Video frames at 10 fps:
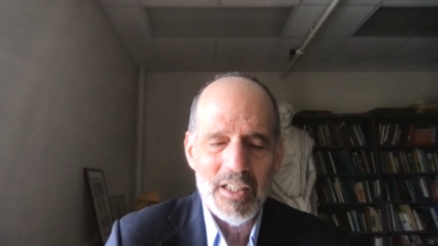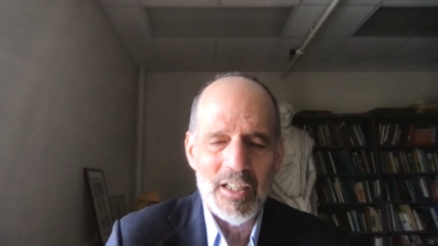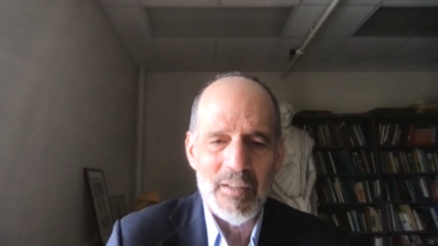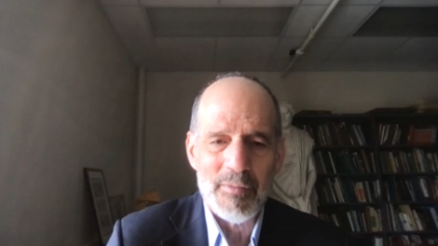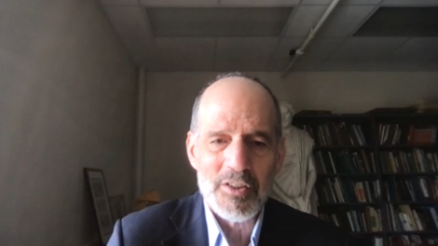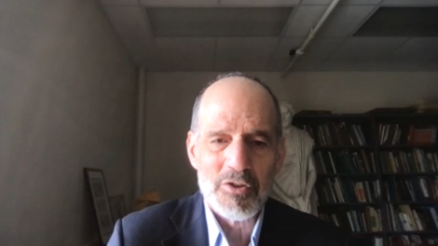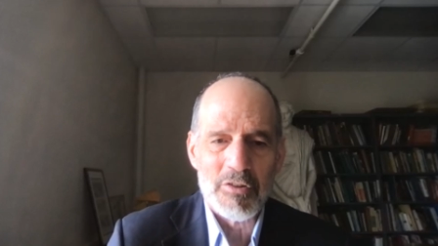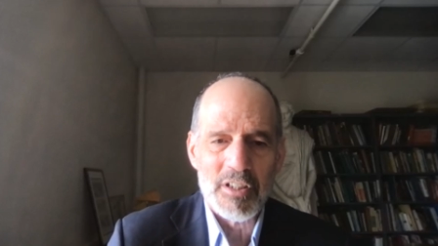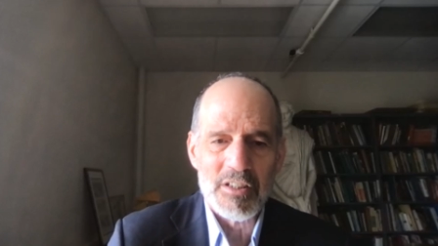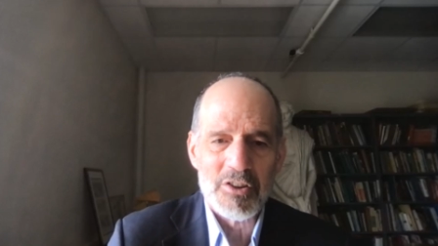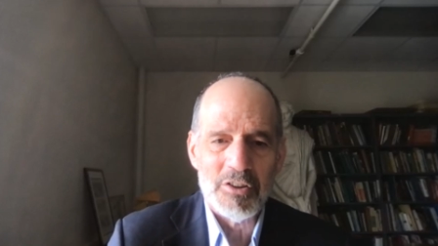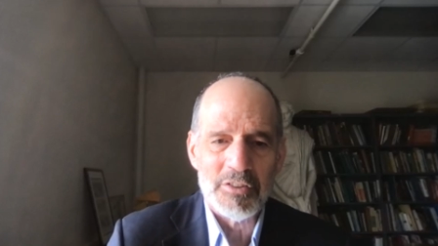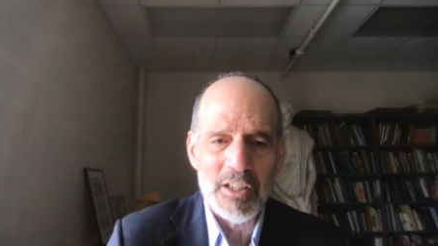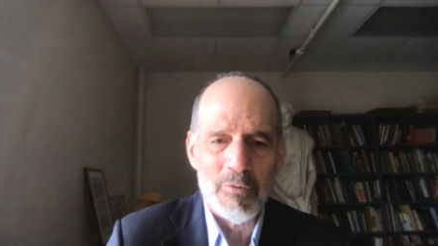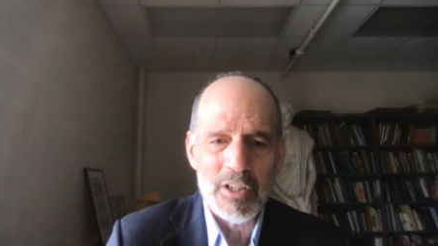The story is
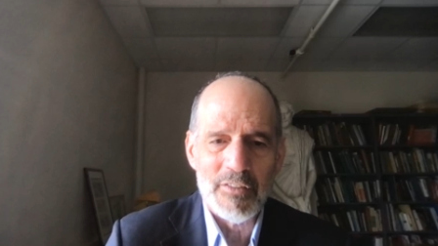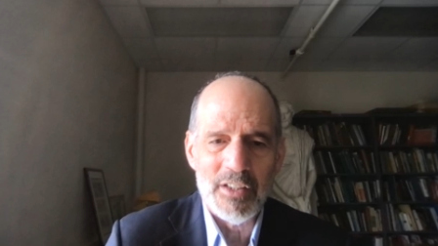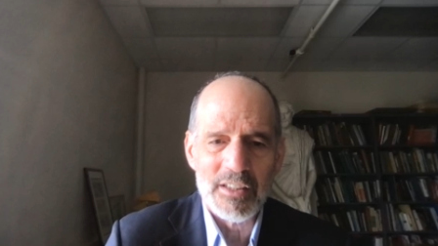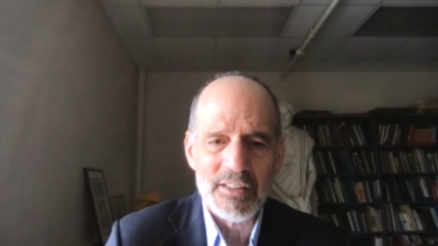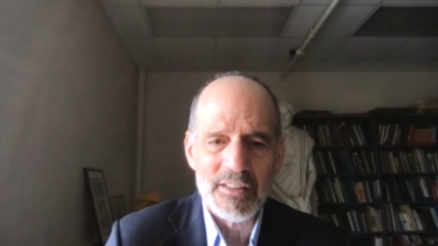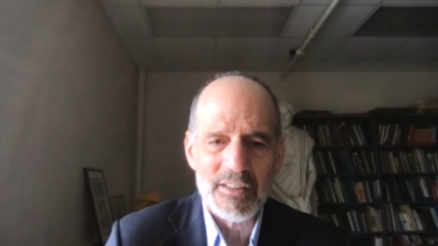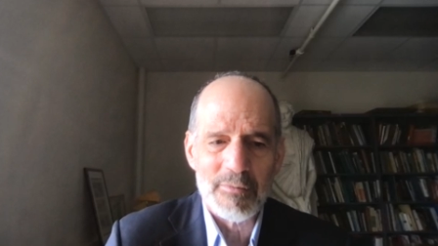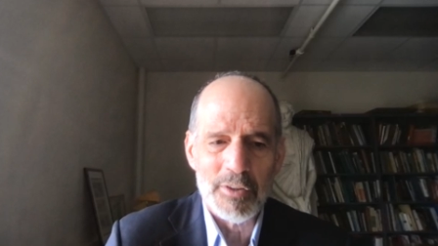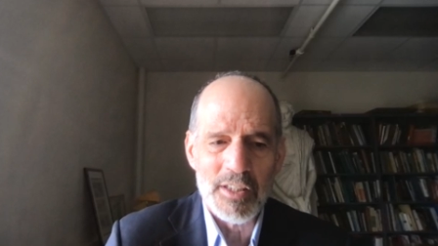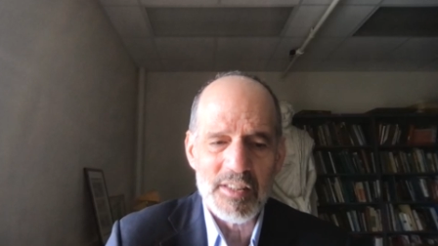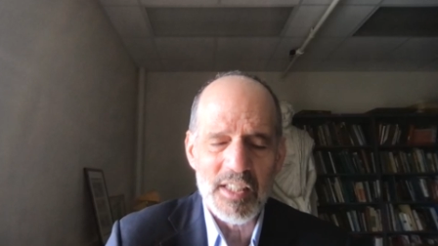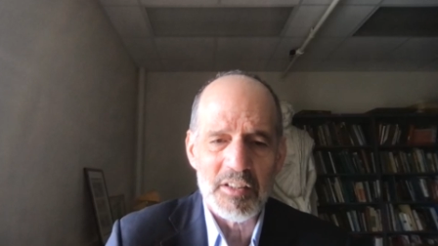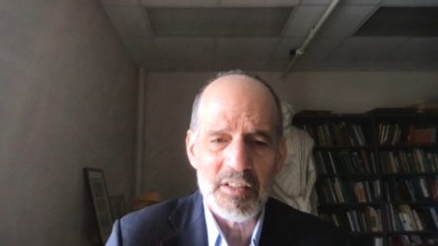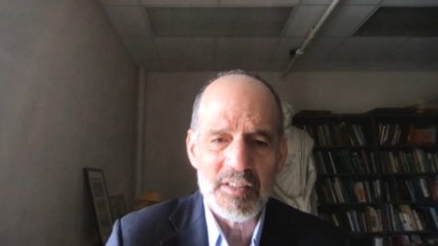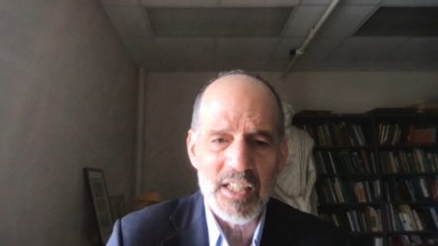told that when the
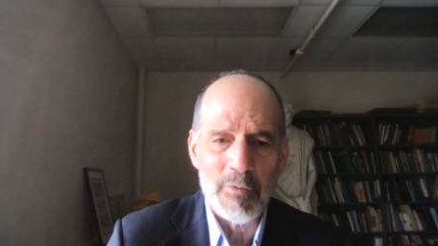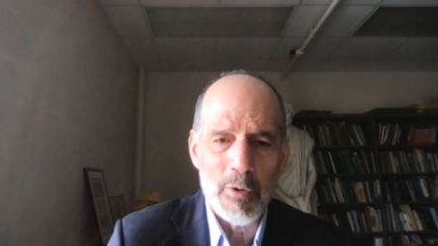senators say,